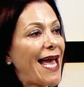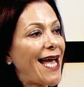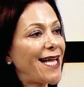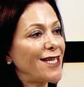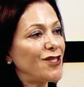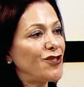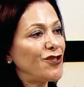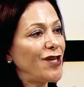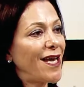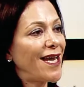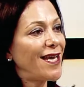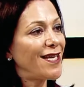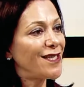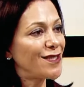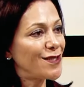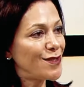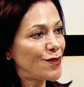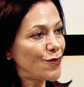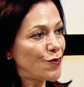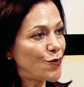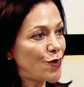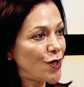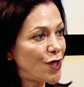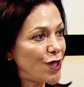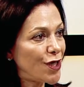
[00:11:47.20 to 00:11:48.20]
change the
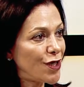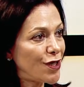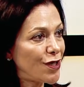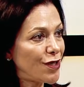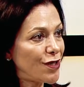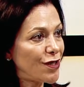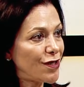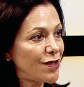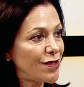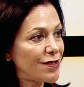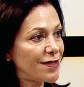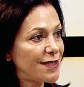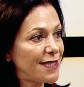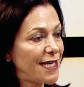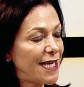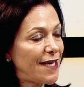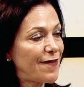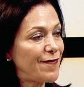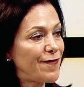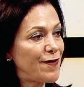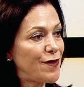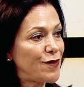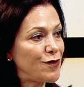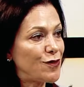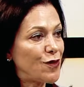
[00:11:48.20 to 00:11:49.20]
world
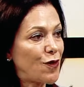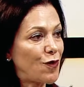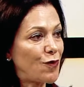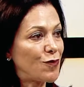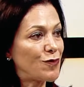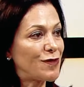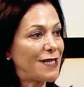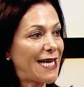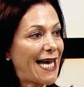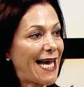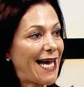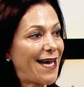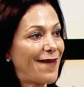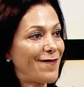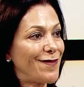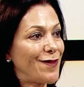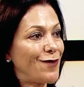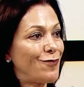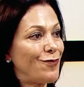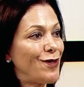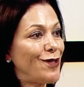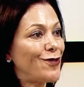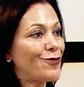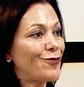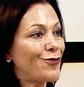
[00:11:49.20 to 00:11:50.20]
if you don't have the
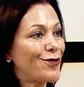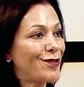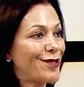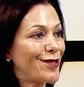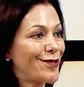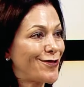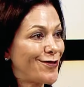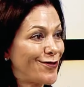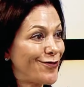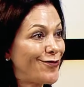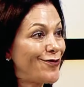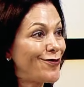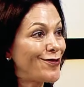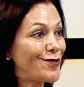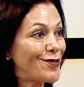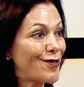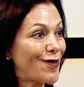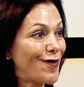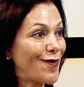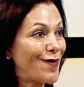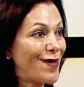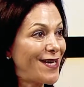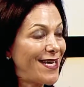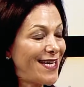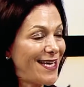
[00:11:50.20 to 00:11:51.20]
resources to do
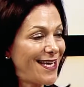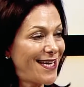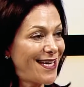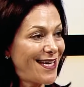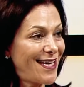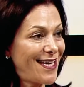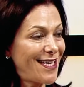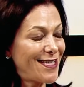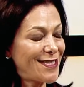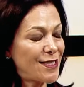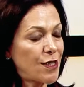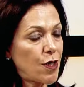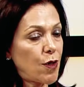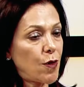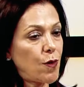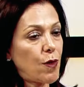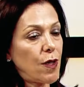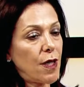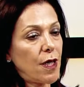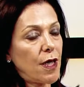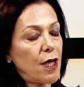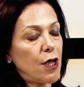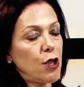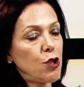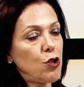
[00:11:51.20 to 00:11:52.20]
so. So
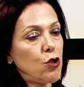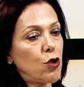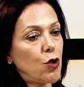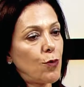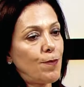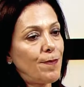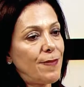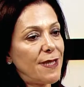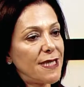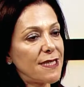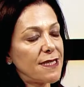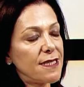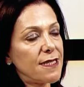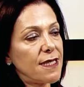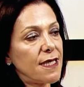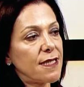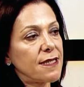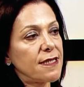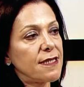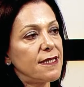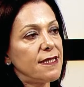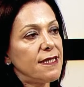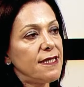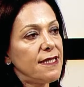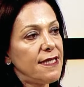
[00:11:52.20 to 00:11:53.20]
your business
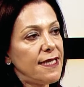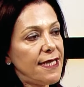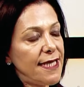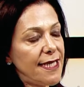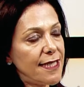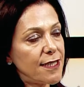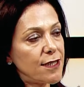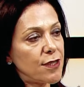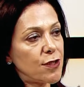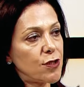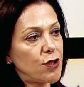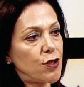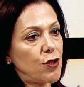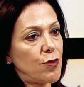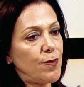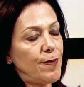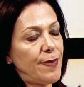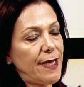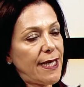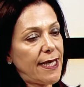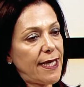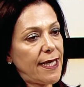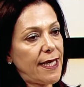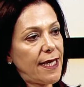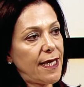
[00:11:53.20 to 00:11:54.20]
needs to
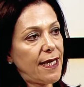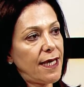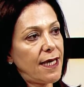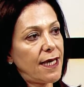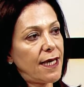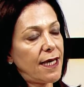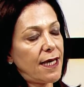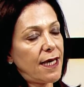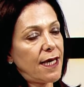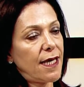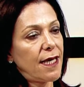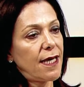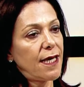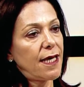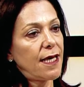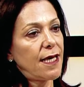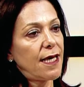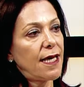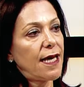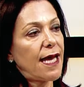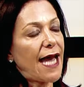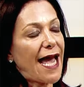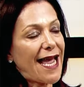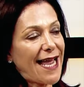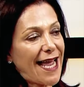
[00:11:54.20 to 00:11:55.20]
be,
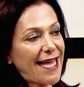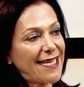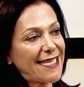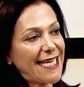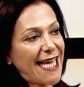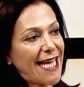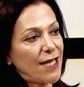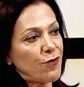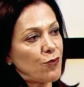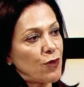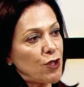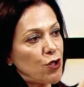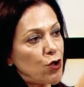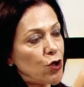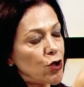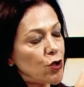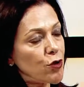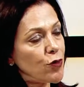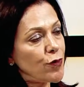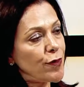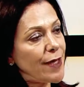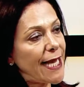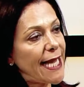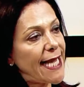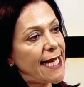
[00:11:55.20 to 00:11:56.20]
and again, when you're
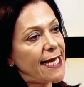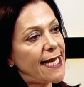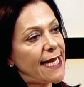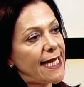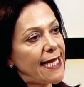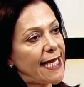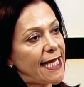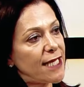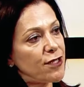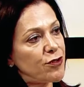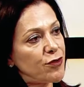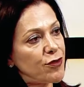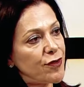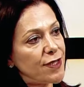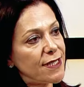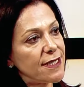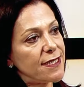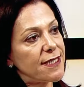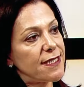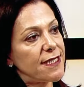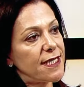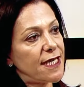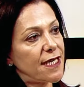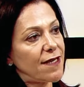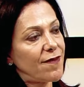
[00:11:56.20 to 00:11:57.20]
creating
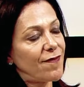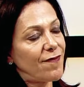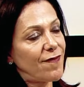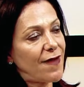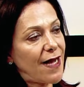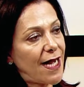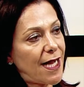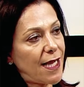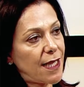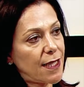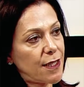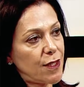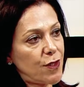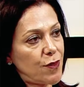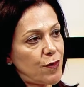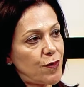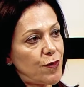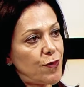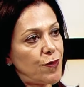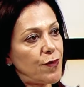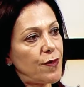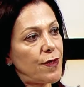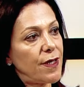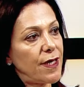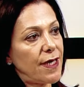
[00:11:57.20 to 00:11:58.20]
intrinsic
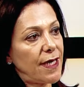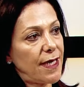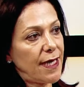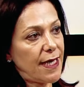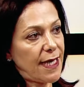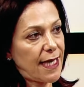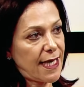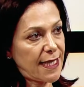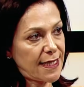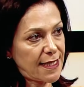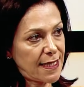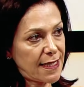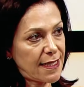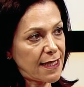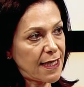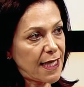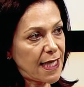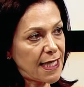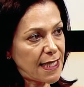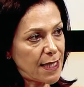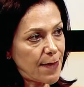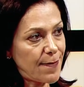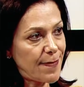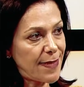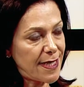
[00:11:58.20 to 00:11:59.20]
value in
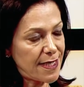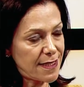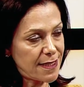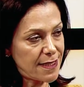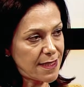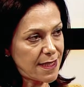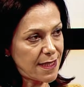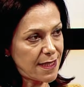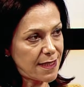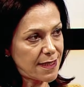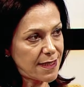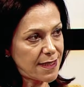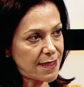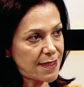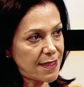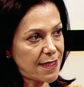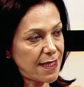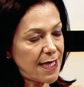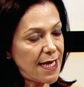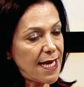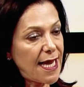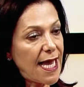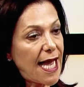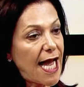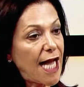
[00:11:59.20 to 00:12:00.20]
a business,
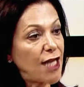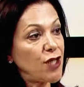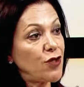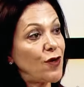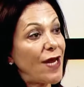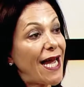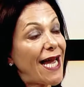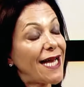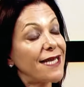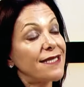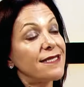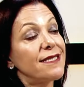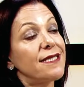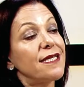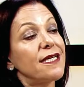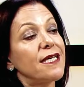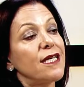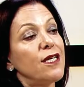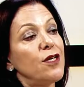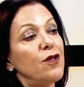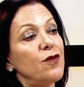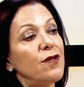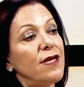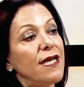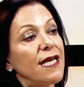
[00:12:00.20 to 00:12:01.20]
and you're
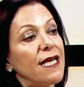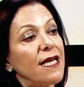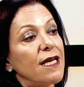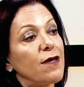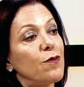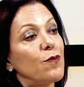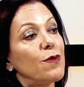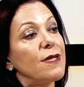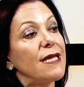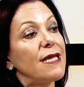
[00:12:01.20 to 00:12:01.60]
executing it with